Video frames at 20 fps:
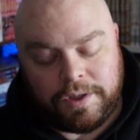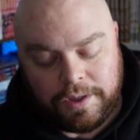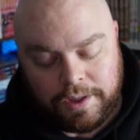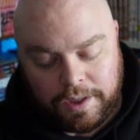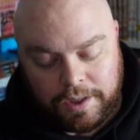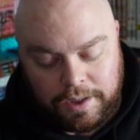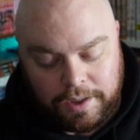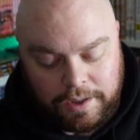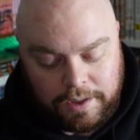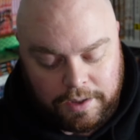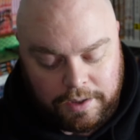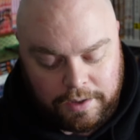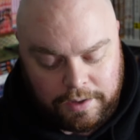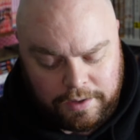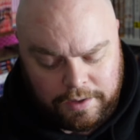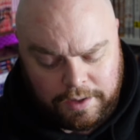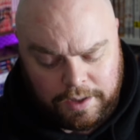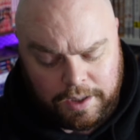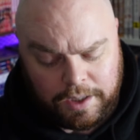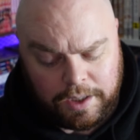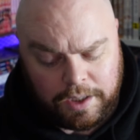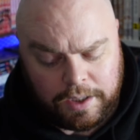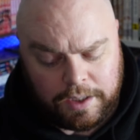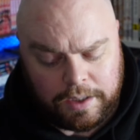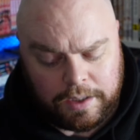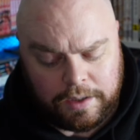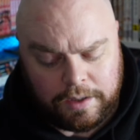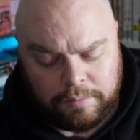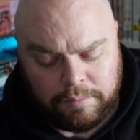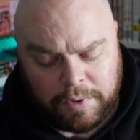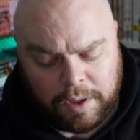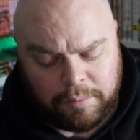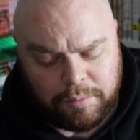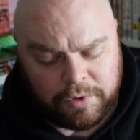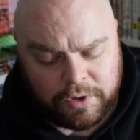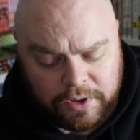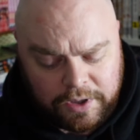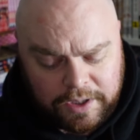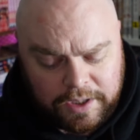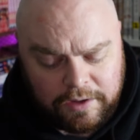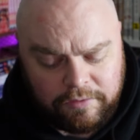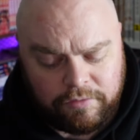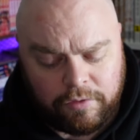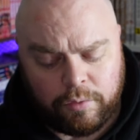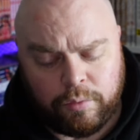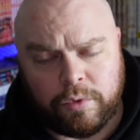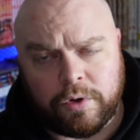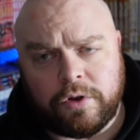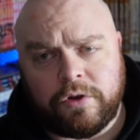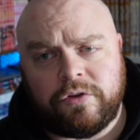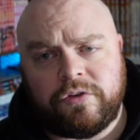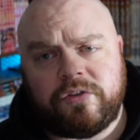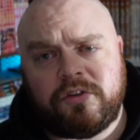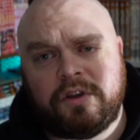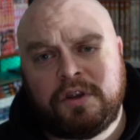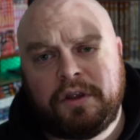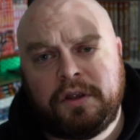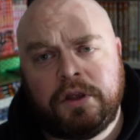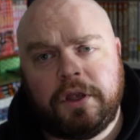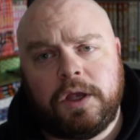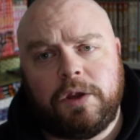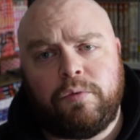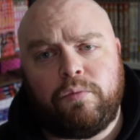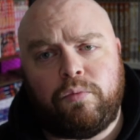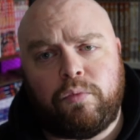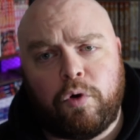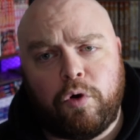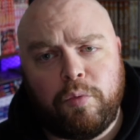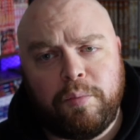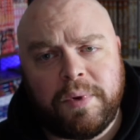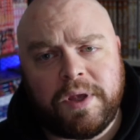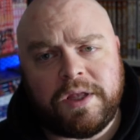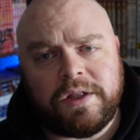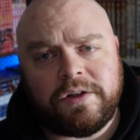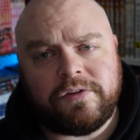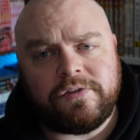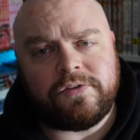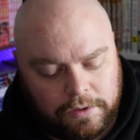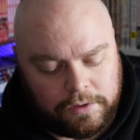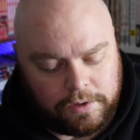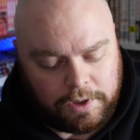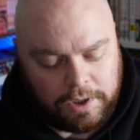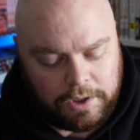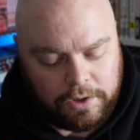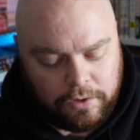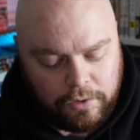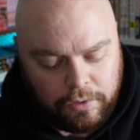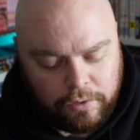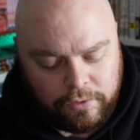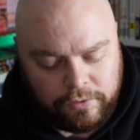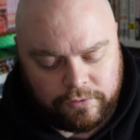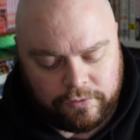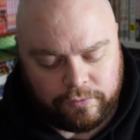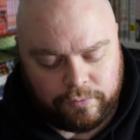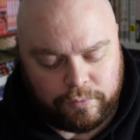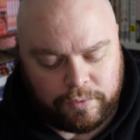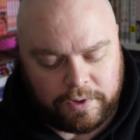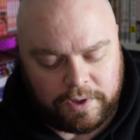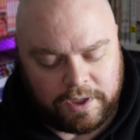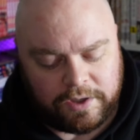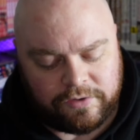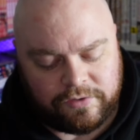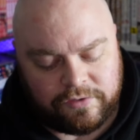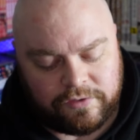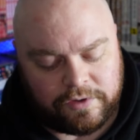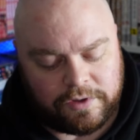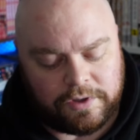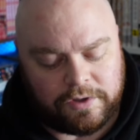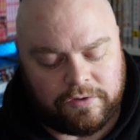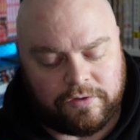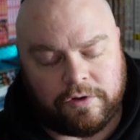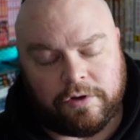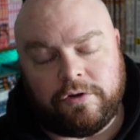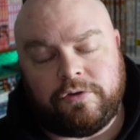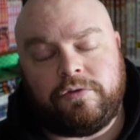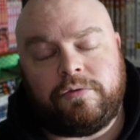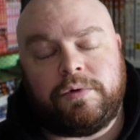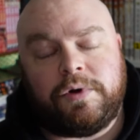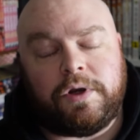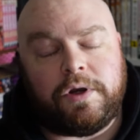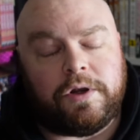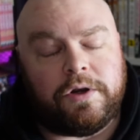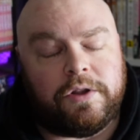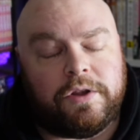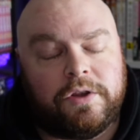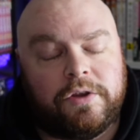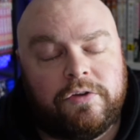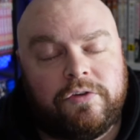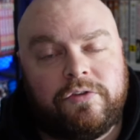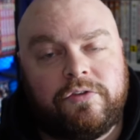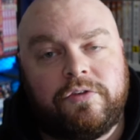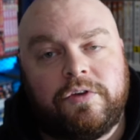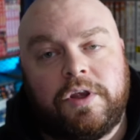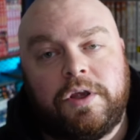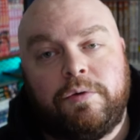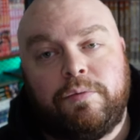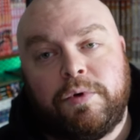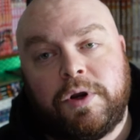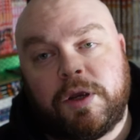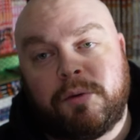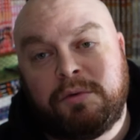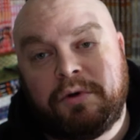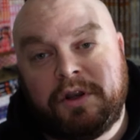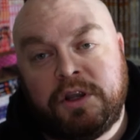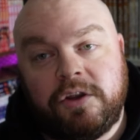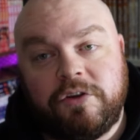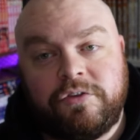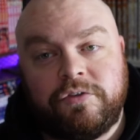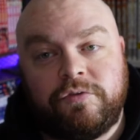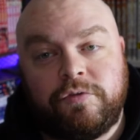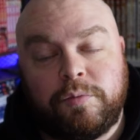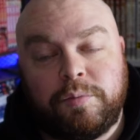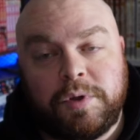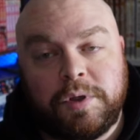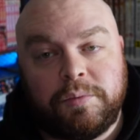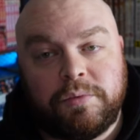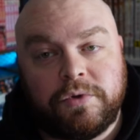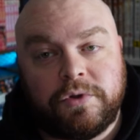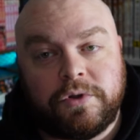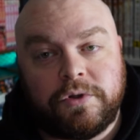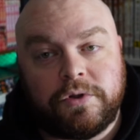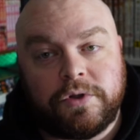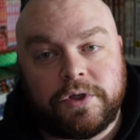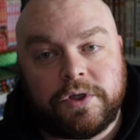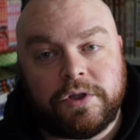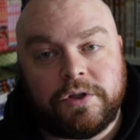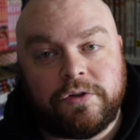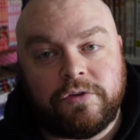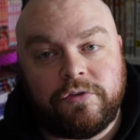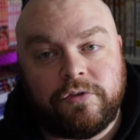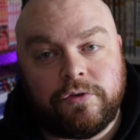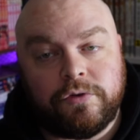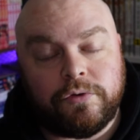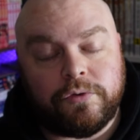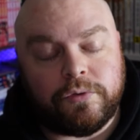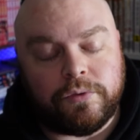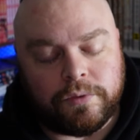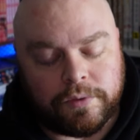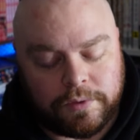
and I believe it was a romance. I know this is one I see tossed around as a recommendation for people to look into.